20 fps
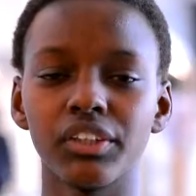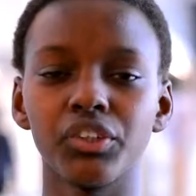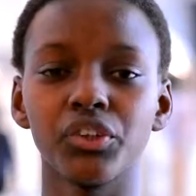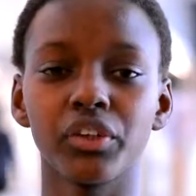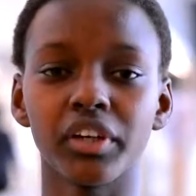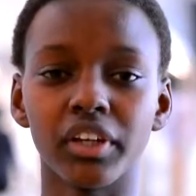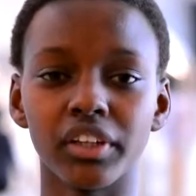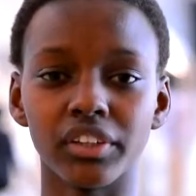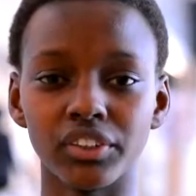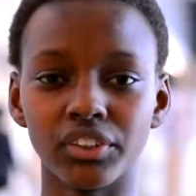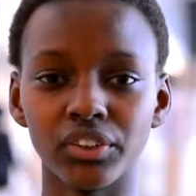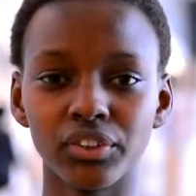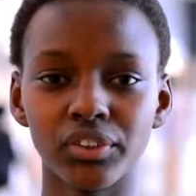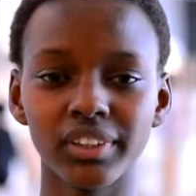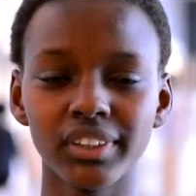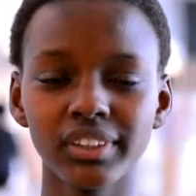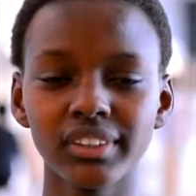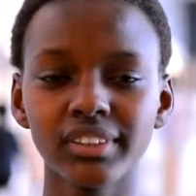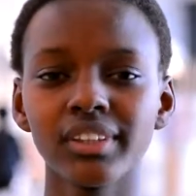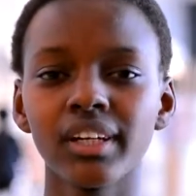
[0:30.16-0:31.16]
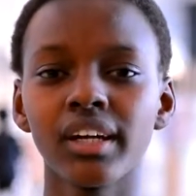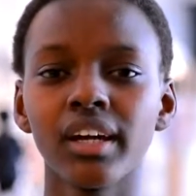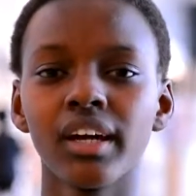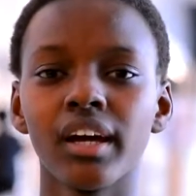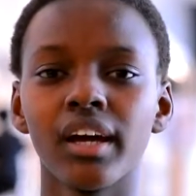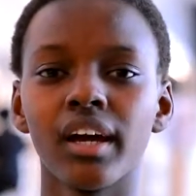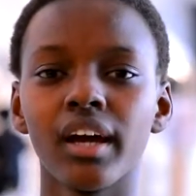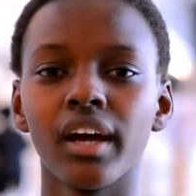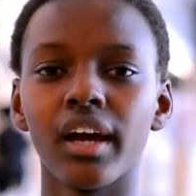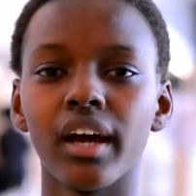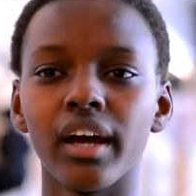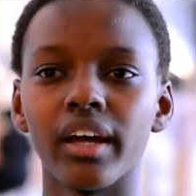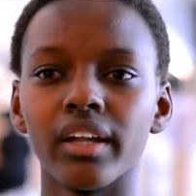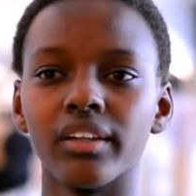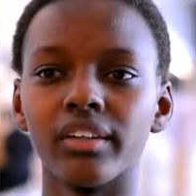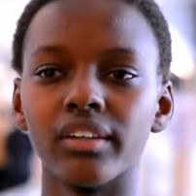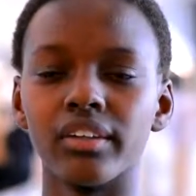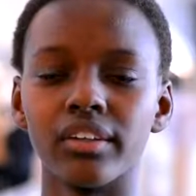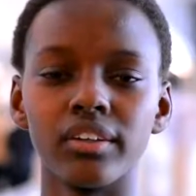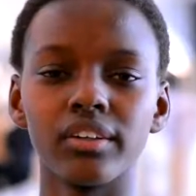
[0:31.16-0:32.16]
you can do it
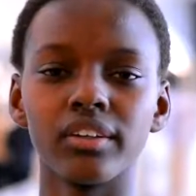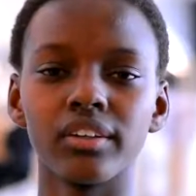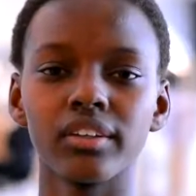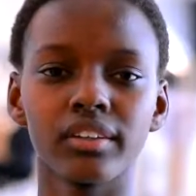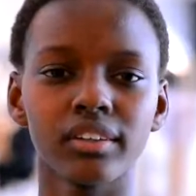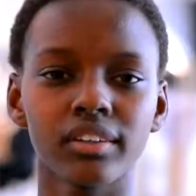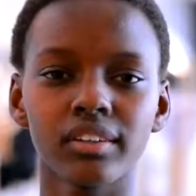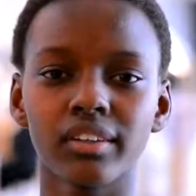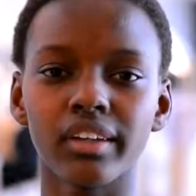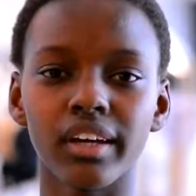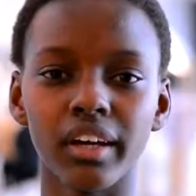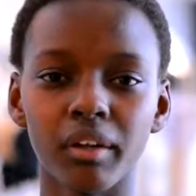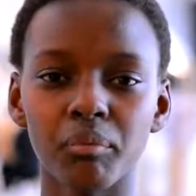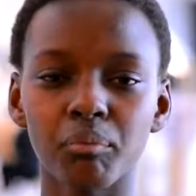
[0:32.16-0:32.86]
and uh, get